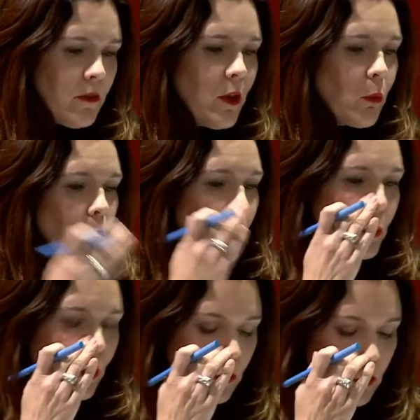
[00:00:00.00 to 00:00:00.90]
The work
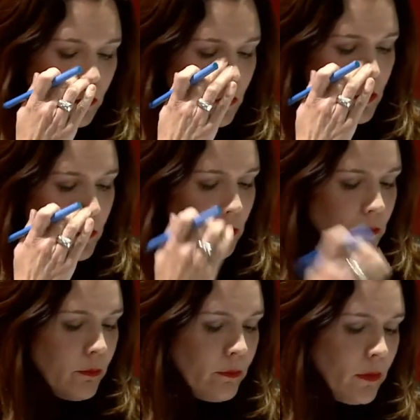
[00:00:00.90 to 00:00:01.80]
produced.
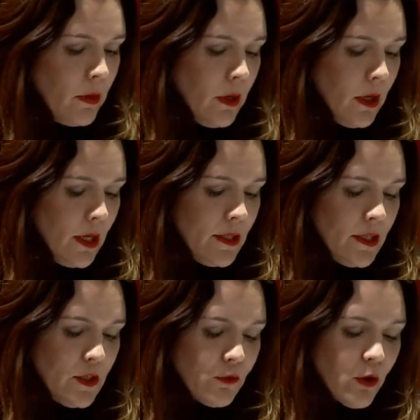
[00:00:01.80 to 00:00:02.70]
In
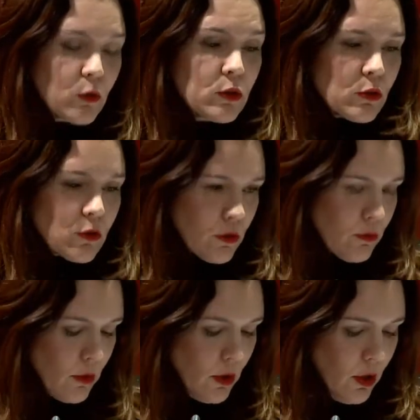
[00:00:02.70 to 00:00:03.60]
these photos,
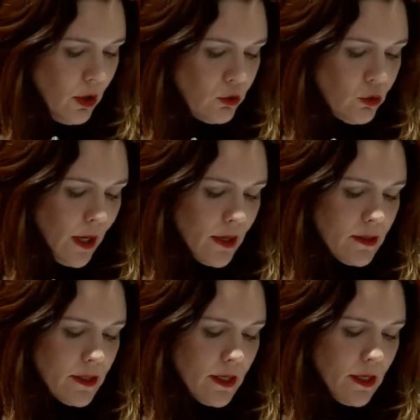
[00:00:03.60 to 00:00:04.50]
you can
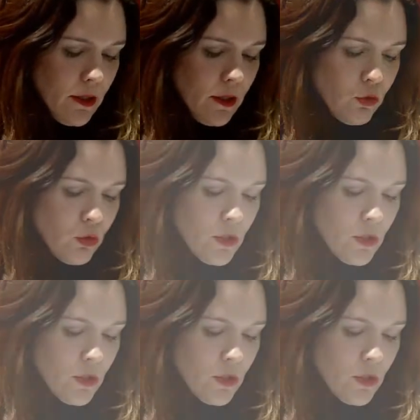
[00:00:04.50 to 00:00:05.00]
see two